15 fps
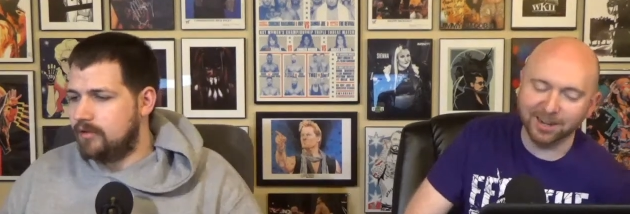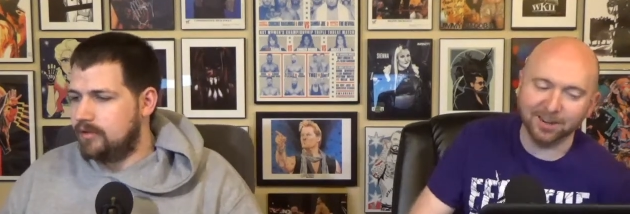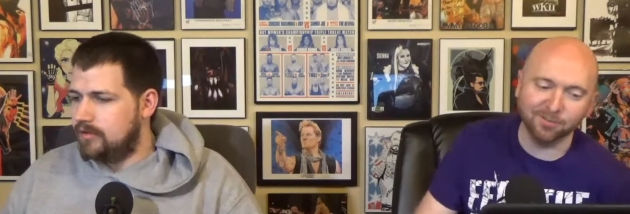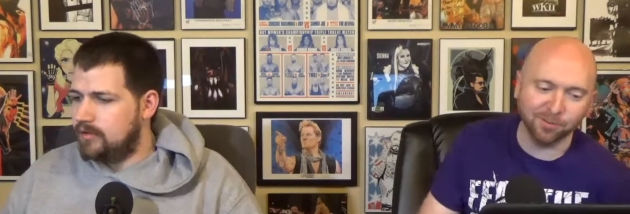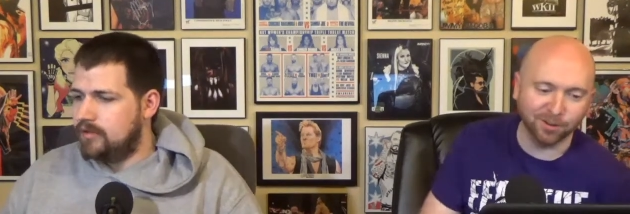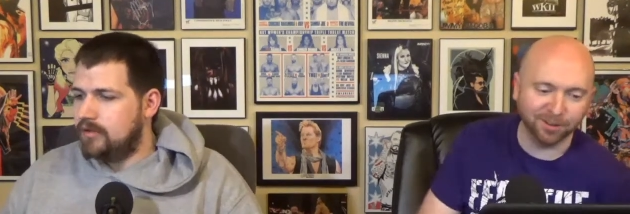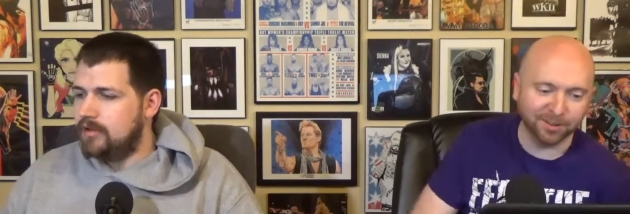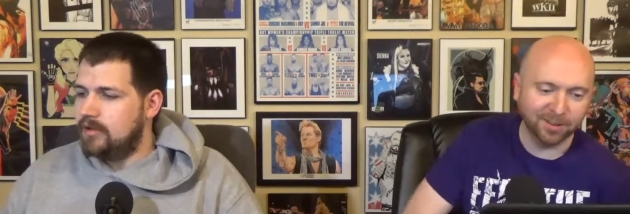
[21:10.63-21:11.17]

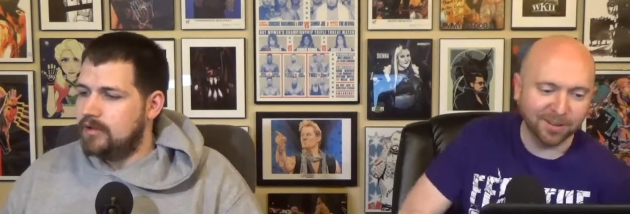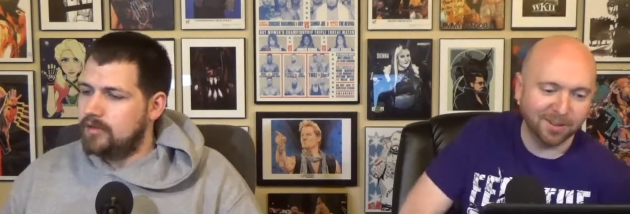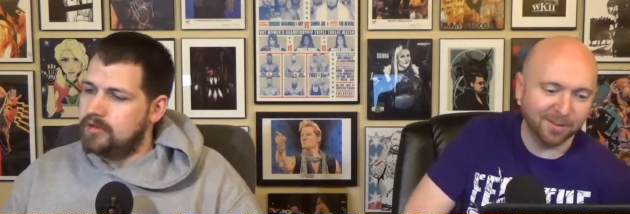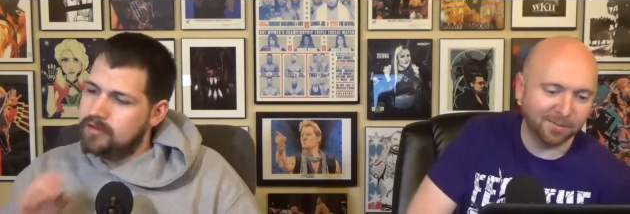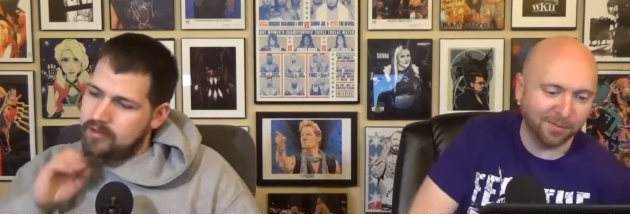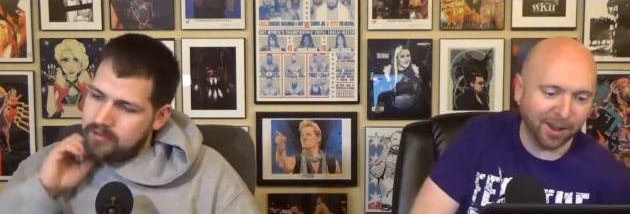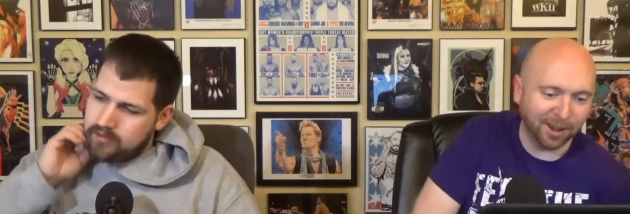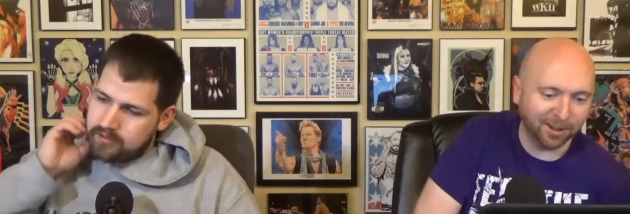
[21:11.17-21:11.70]
Speaker 1: real
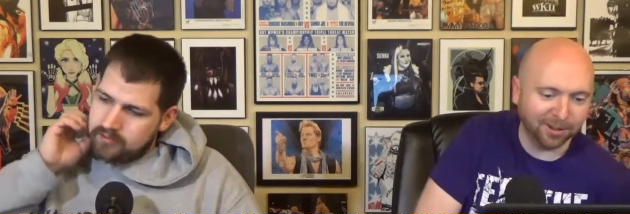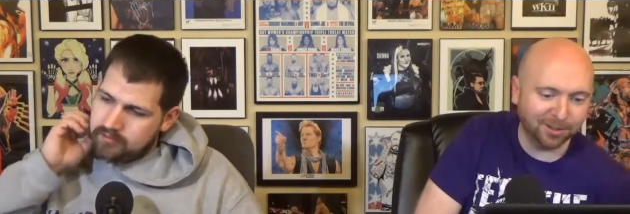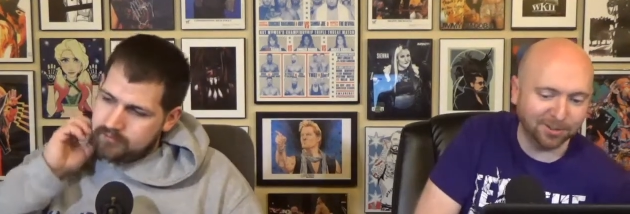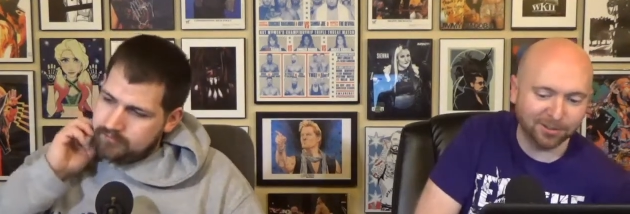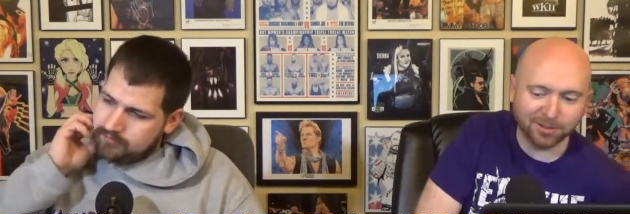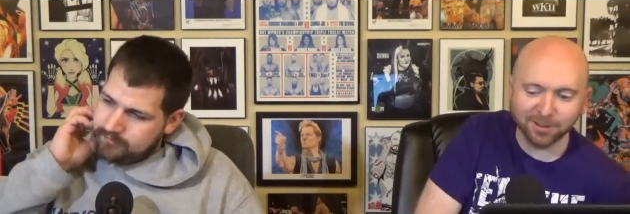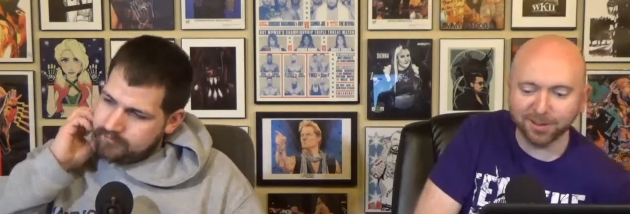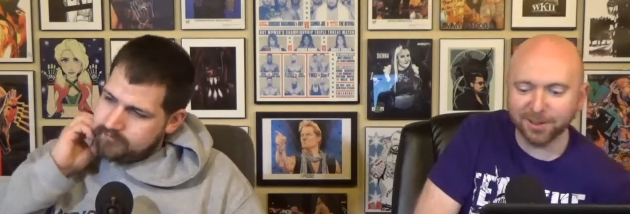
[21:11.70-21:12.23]
value
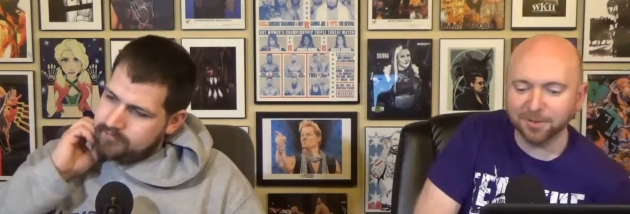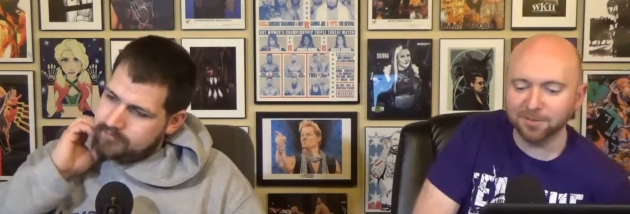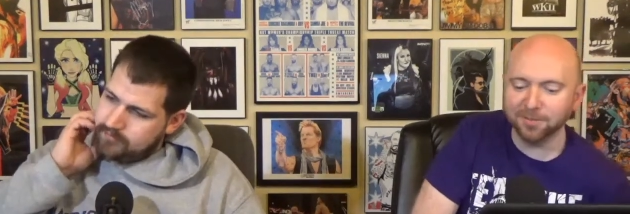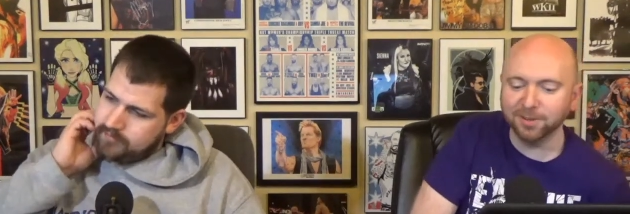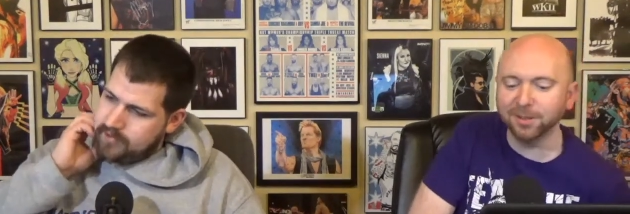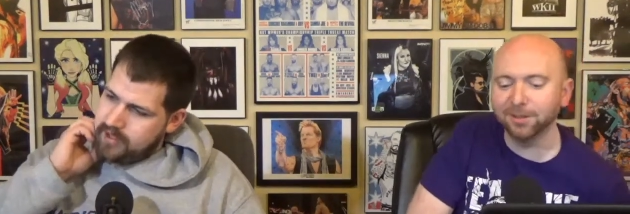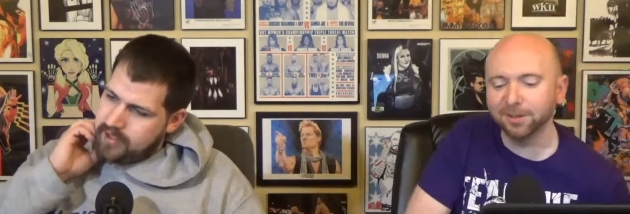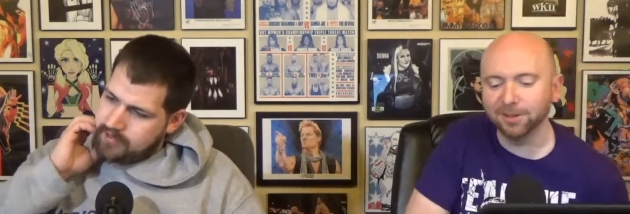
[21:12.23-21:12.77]
to them
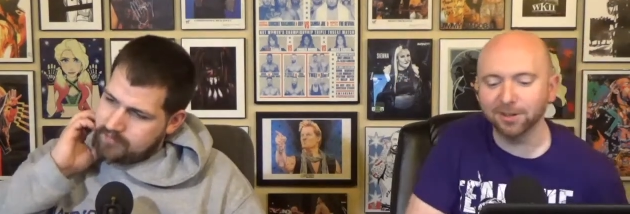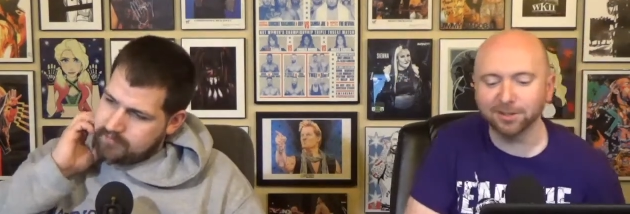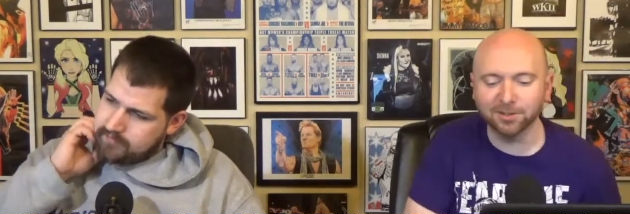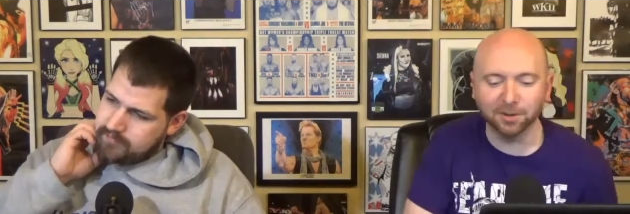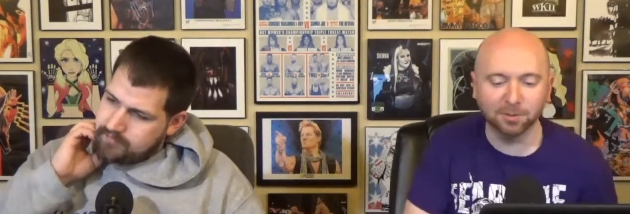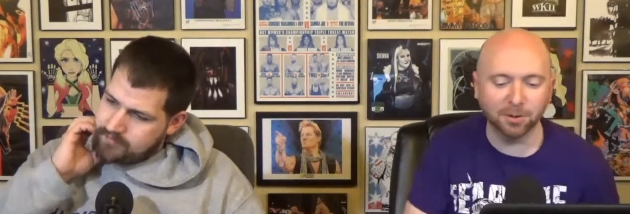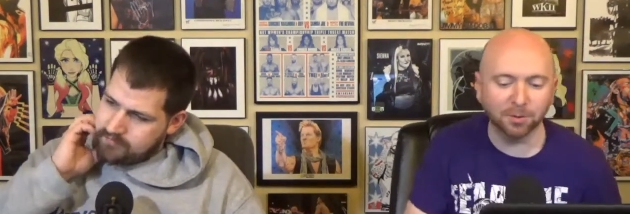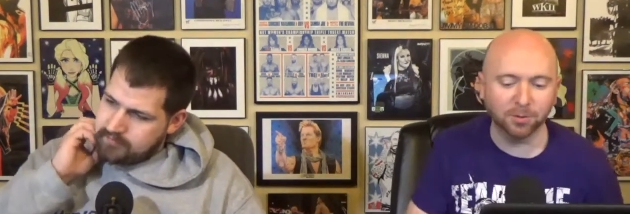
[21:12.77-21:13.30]
in yeah. the
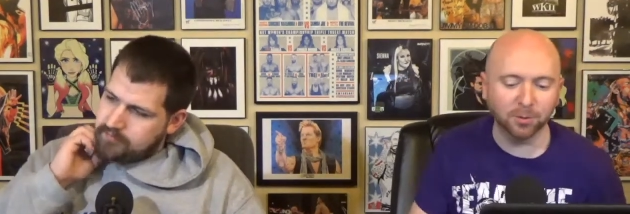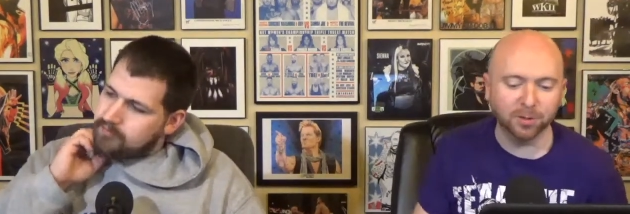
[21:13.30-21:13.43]
WWE